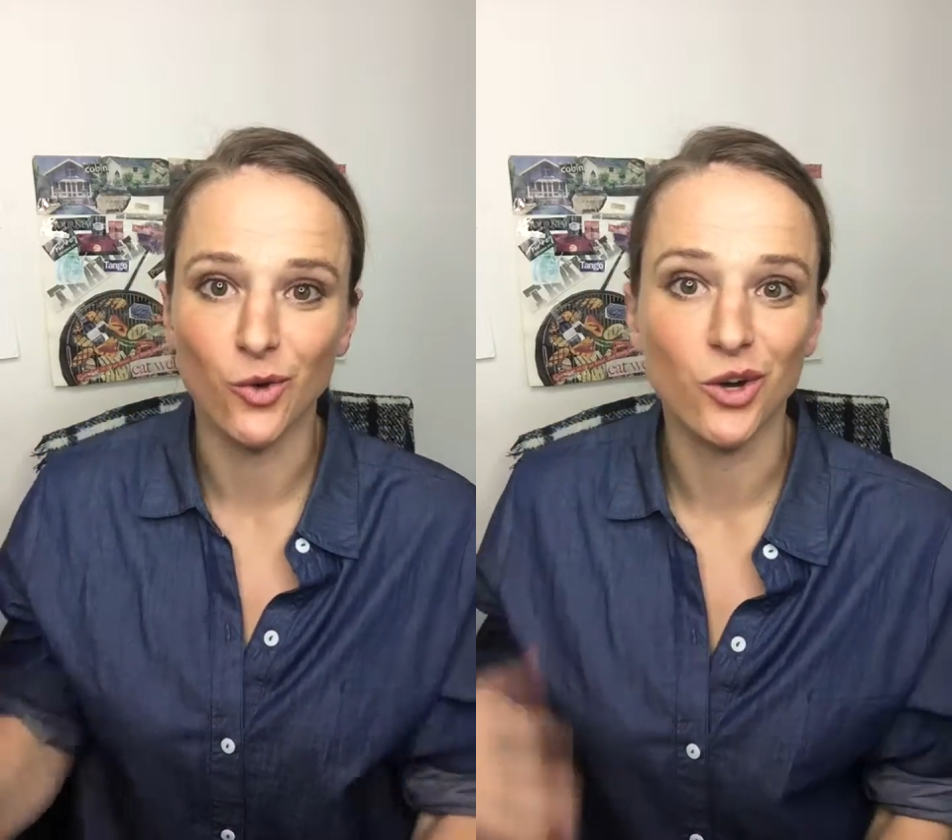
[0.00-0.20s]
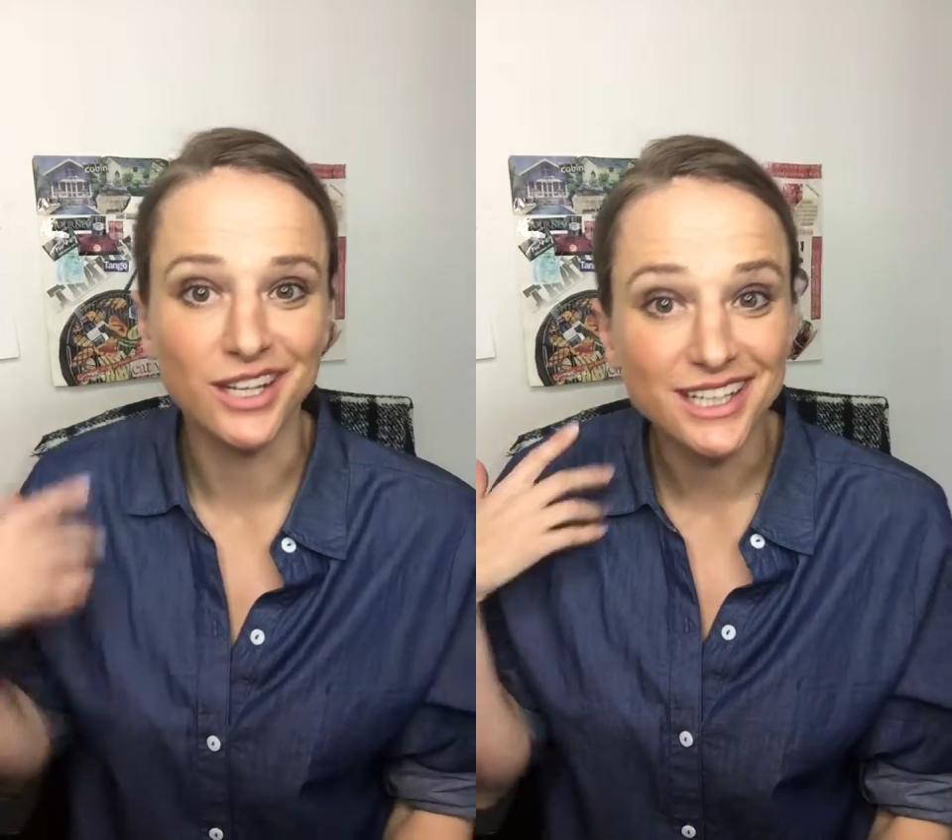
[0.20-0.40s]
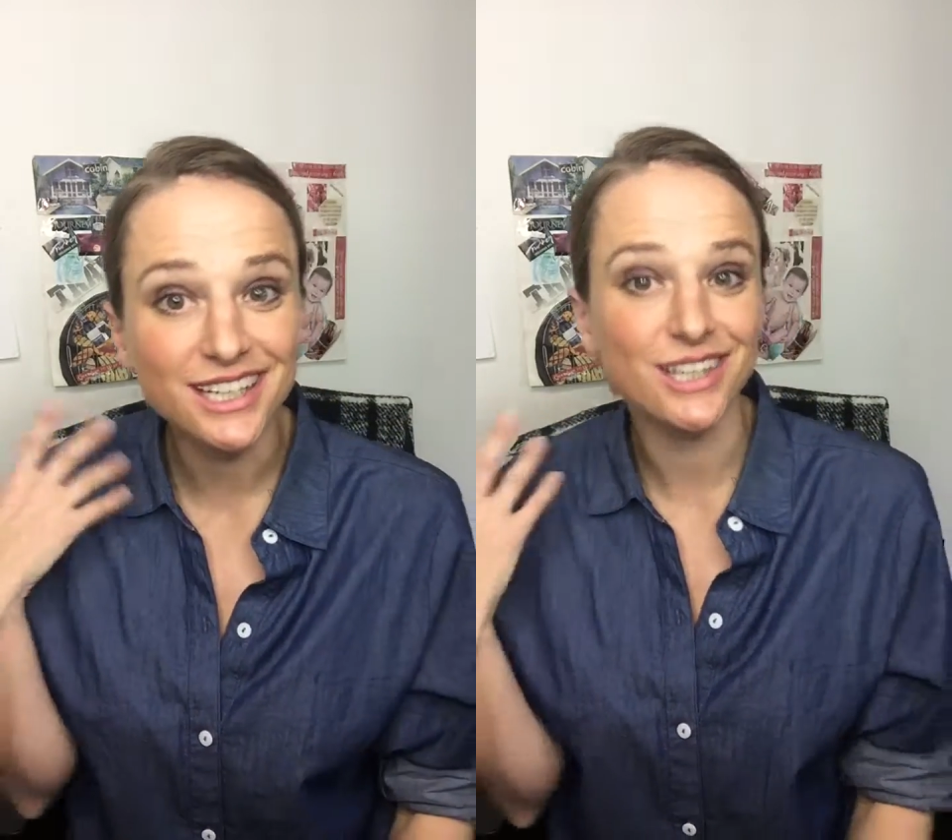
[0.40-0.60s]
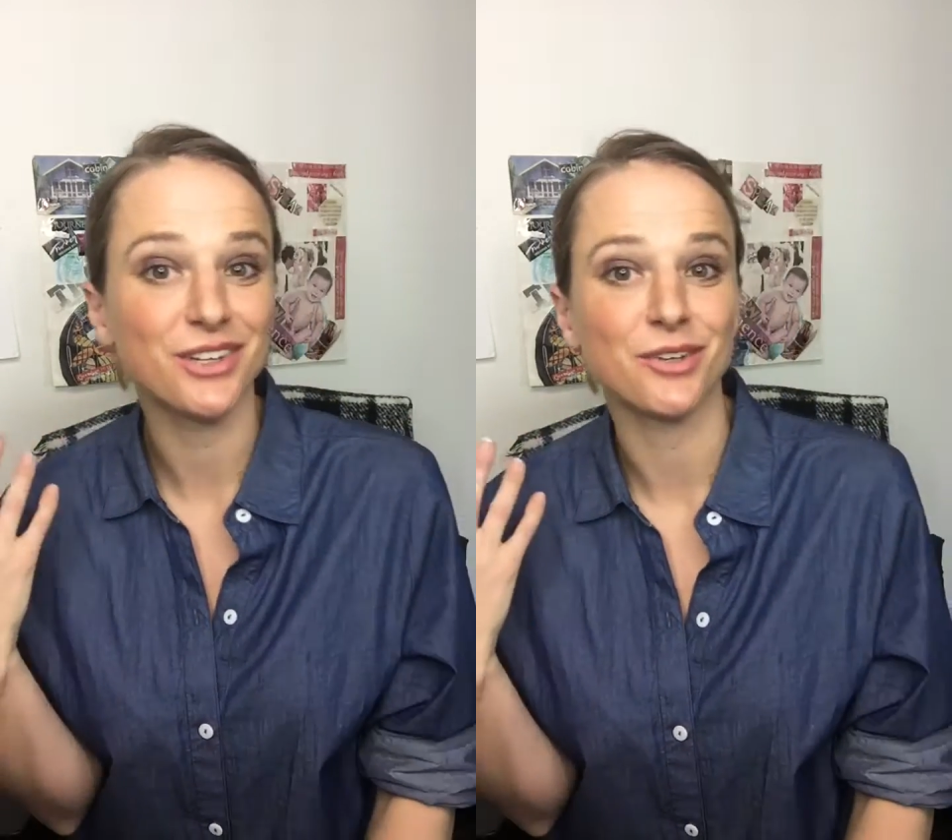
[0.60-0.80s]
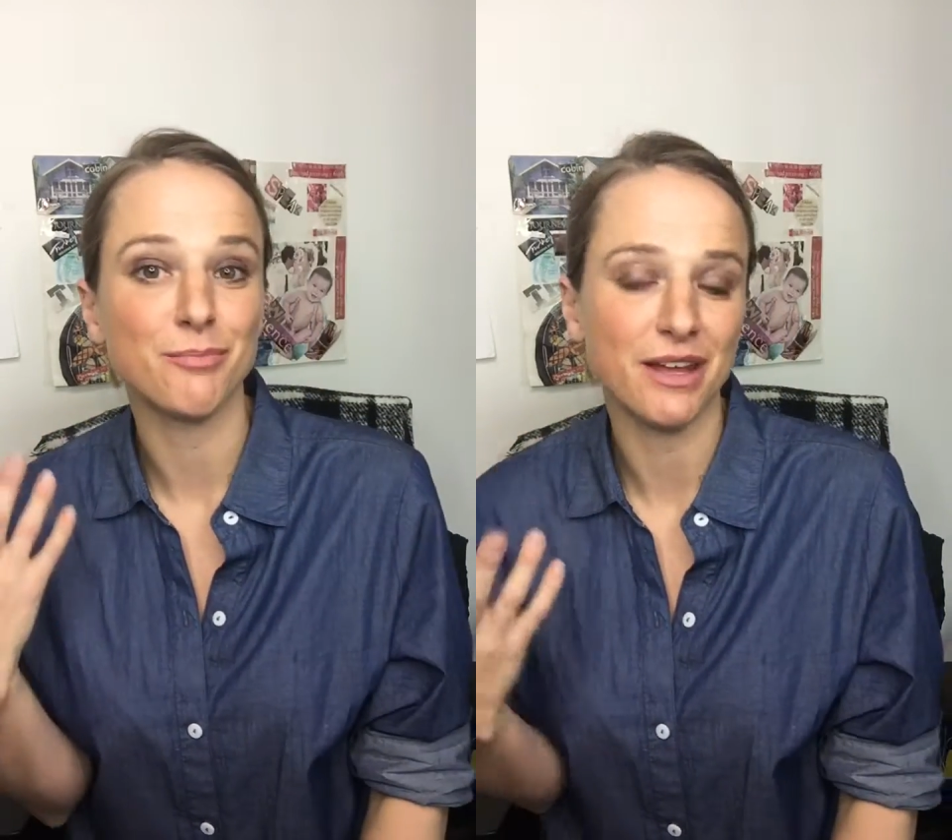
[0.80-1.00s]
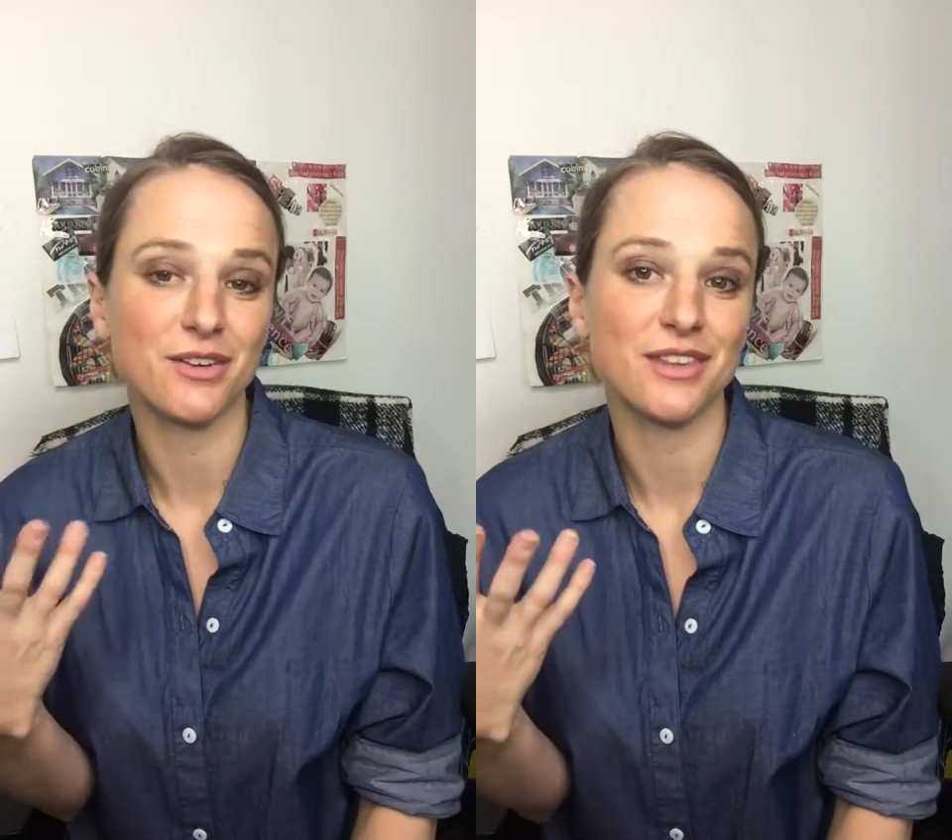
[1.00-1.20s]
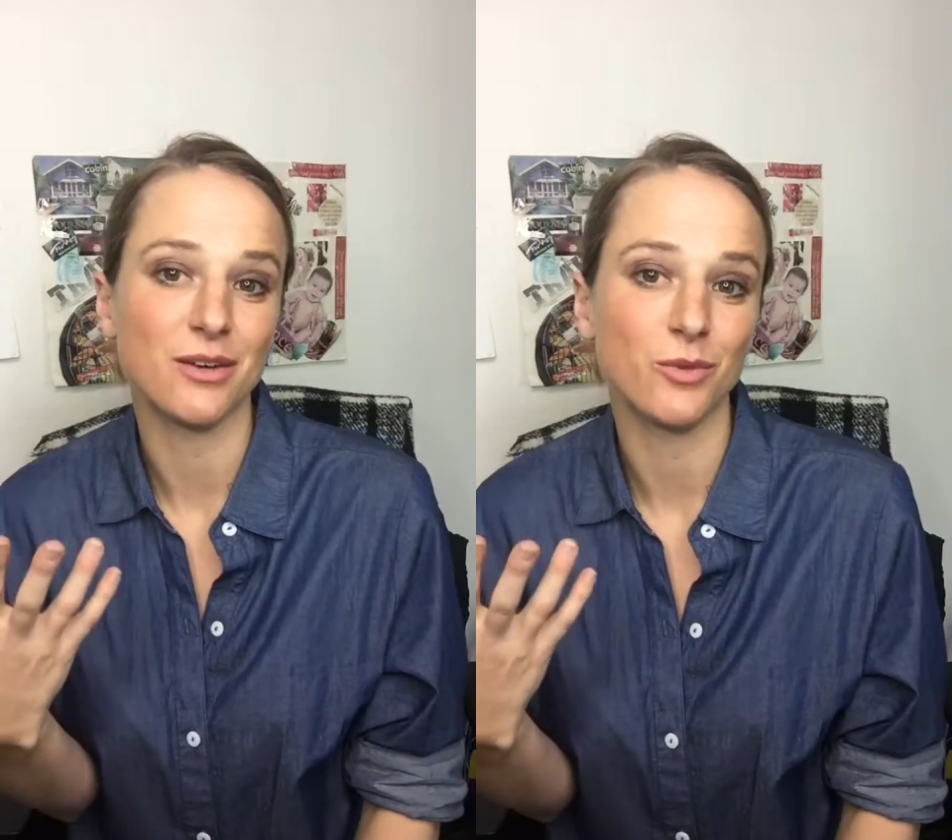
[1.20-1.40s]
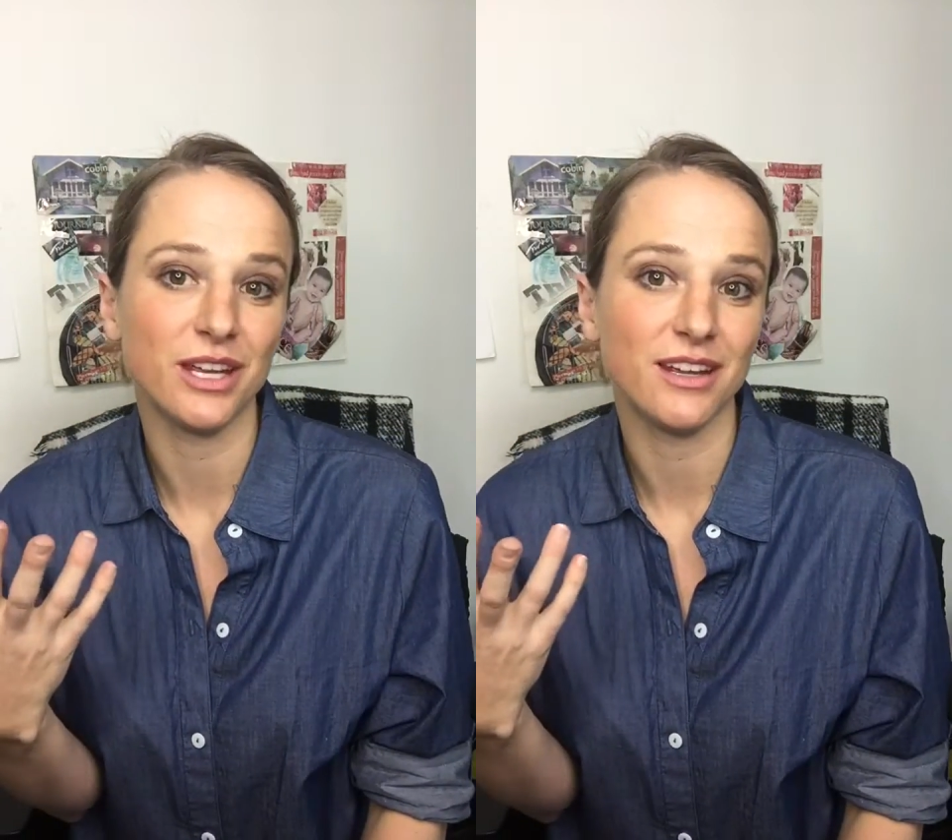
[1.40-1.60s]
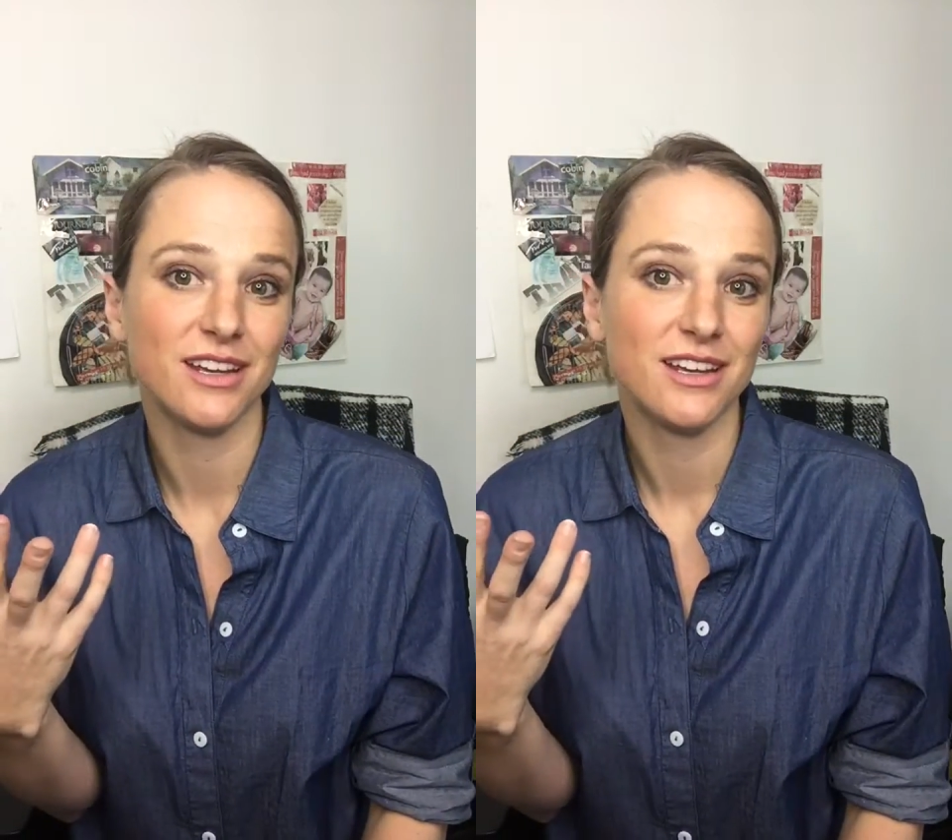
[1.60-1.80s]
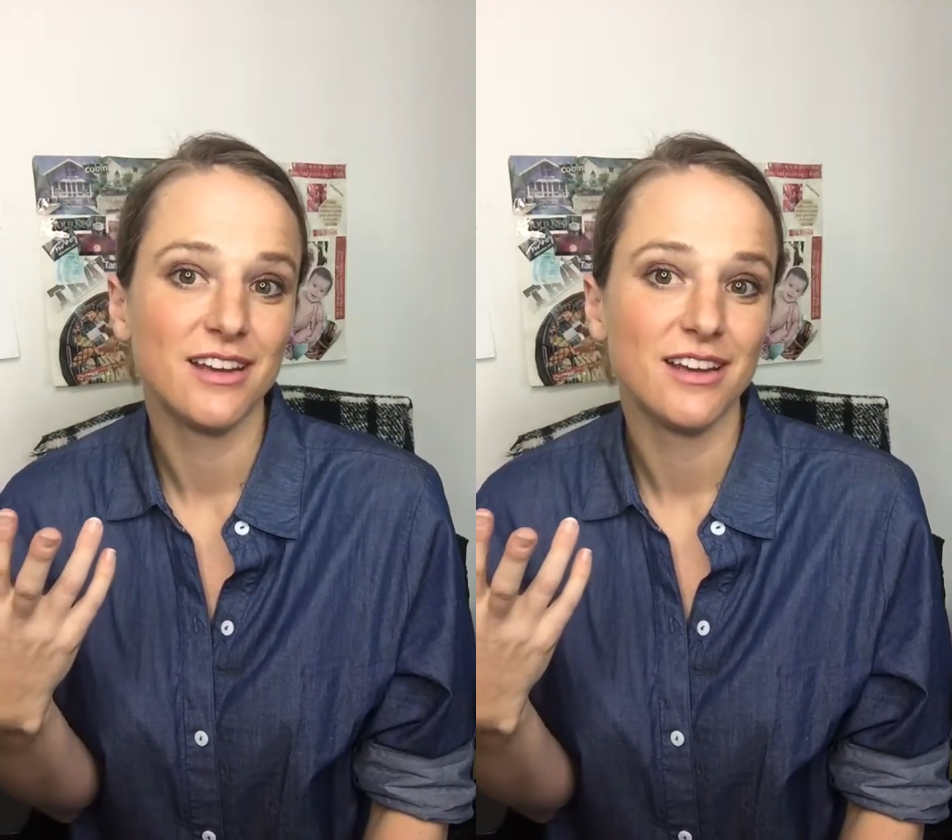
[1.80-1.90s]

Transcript: or hear better than we